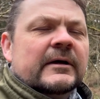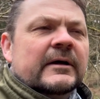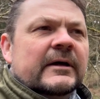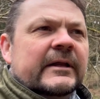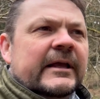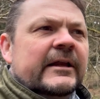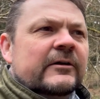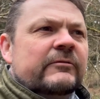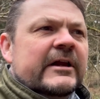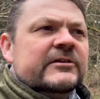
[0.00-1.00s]
And again, a
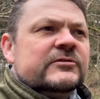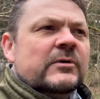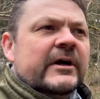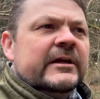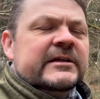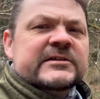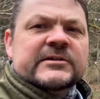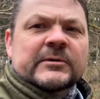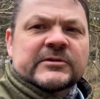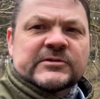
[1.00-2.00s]
wren is quite an easy
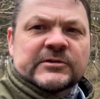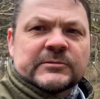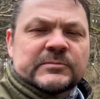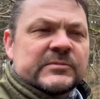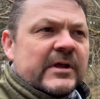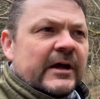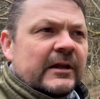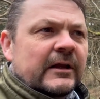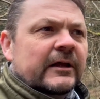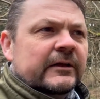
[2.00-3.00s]
one to
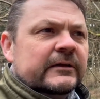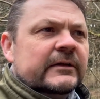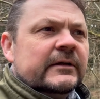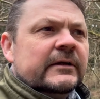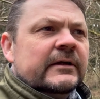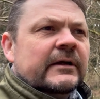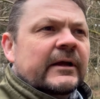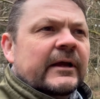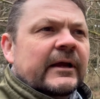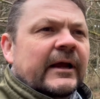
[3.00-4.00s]
learn.
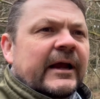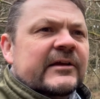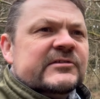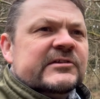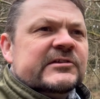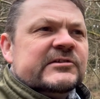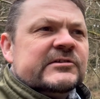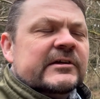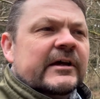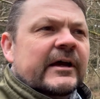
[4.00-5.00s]
It has this
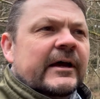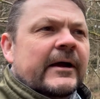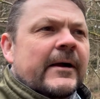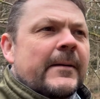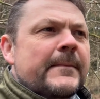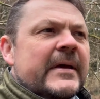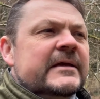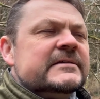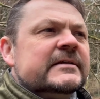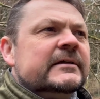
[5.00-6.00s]

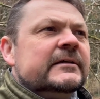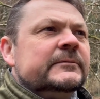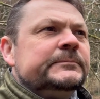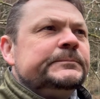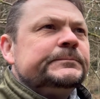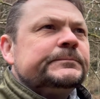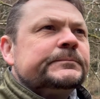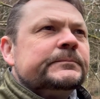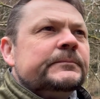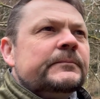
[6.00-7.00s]
amazing
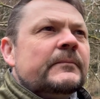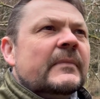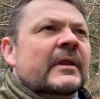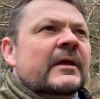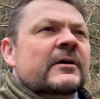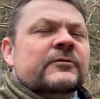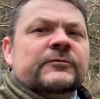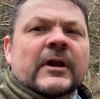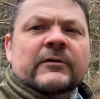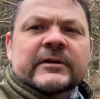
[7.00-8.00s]

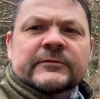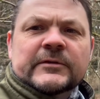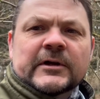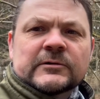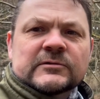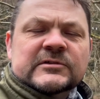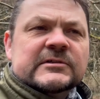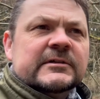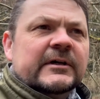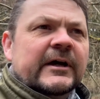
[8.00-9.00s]
flurry of notes.
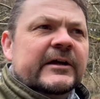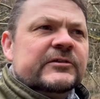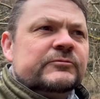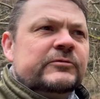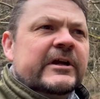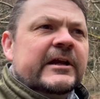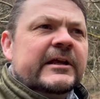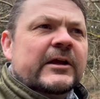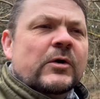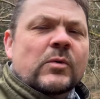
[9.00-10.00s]
It's really
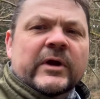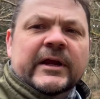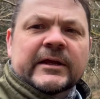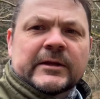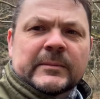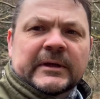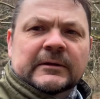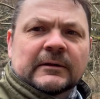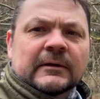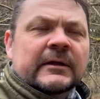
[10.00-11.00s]
quick in the
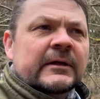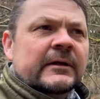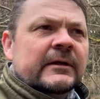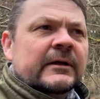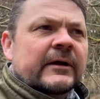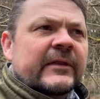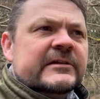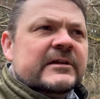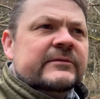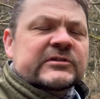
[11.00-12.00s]
middle. They
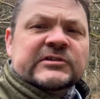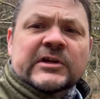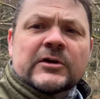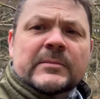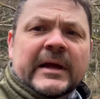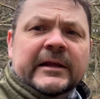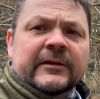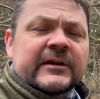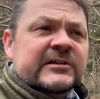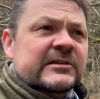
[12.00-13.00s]
deliver so many. I
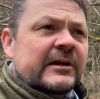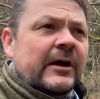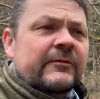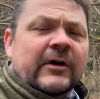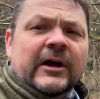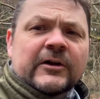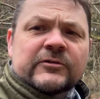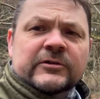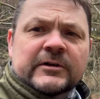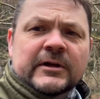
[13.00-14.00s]
think it's like over
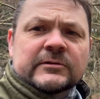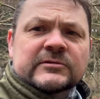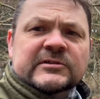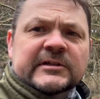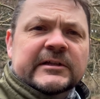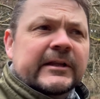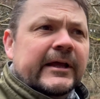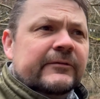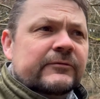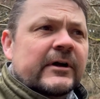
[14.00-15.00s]
100 notes in their
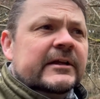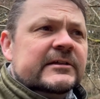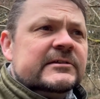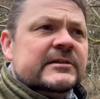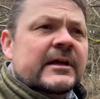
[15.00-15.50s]
phrase.